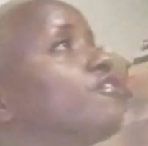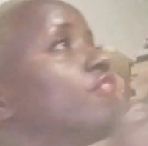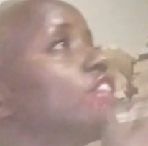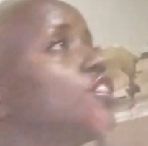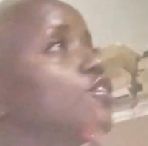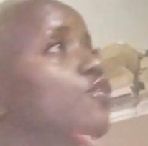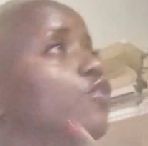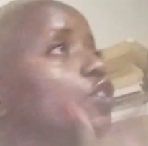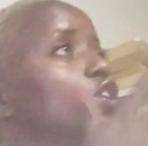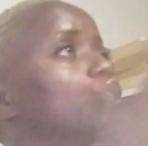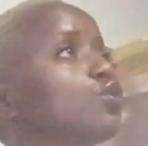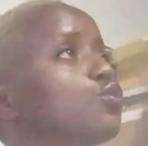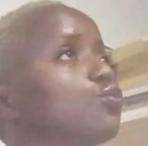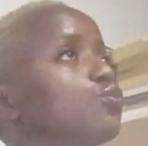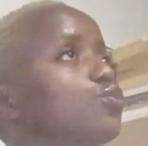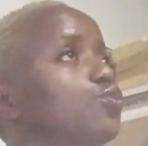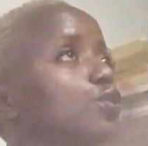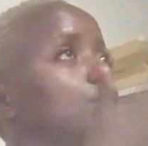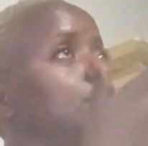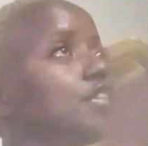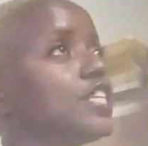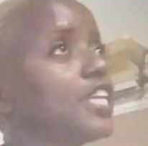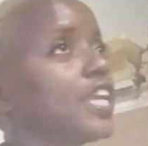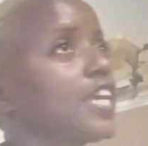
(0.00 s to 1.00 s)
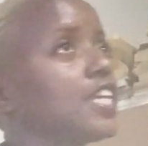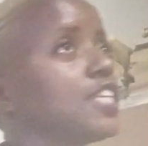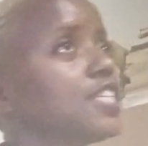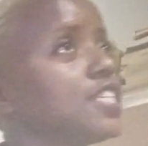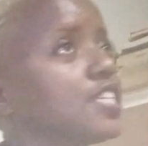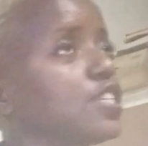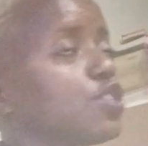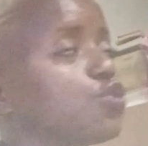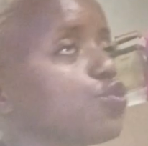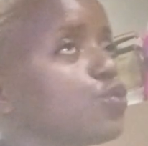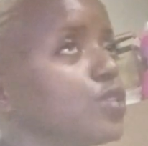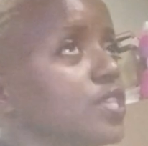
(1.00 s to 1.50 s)
fast forward to
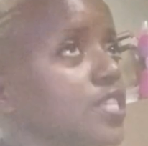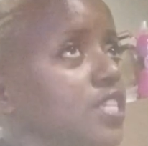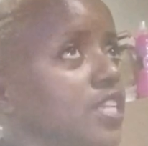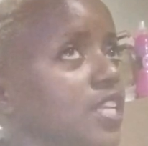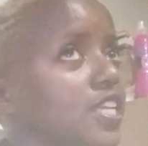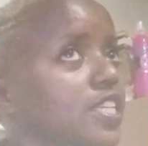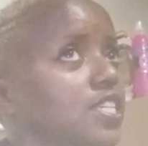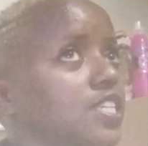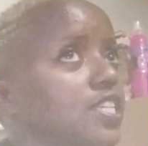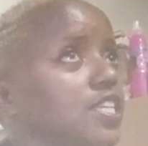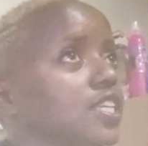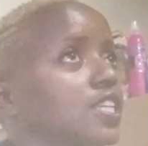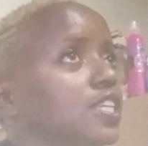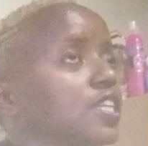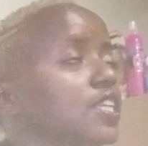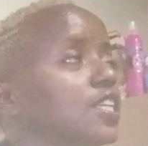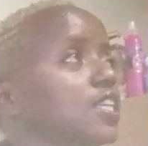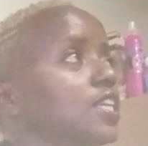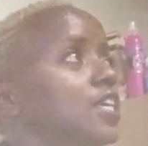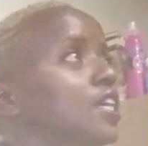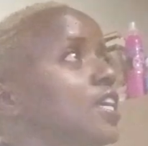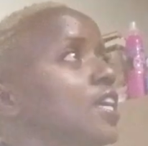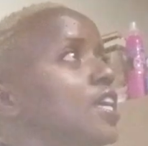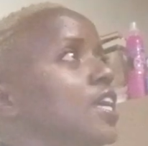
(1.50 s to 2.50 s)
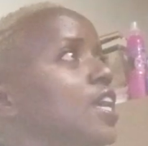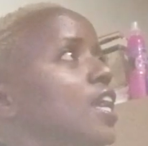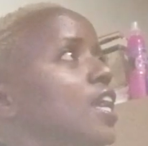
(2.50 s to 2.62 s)
2019.